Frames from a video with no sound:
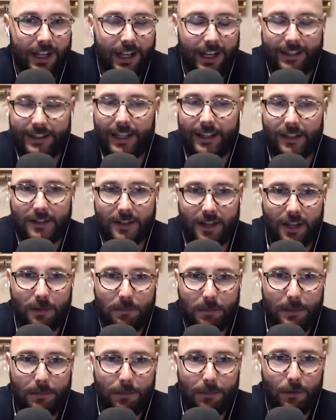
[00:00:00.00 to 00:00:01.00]
And then there's
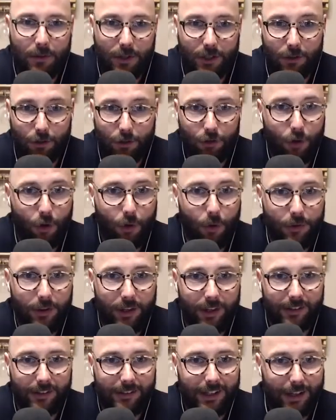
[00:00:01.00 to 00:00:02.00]
other people that you know
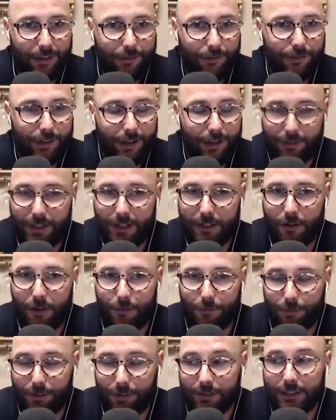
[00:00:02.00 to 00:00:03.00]
that if they're
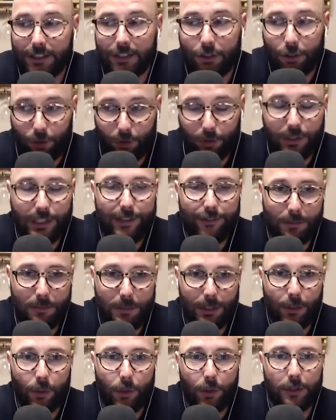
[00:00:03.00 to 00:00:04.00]
not feeling it, you leave them
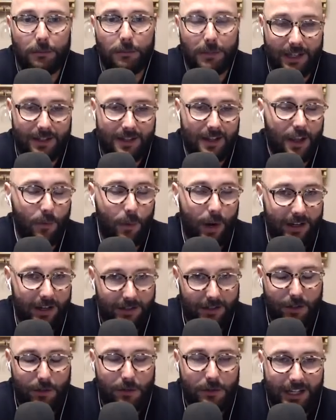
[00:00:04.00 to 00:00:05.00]
alone because otherwise
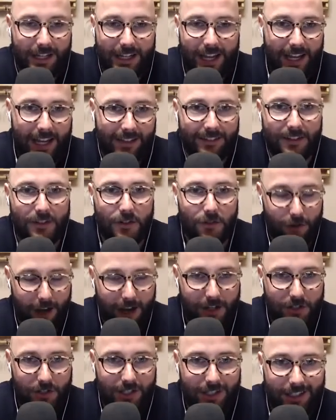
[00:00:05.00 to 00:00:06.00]
it's only going to end in
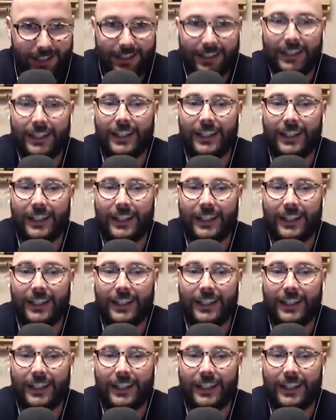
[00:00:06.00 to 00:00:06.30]
tragedy.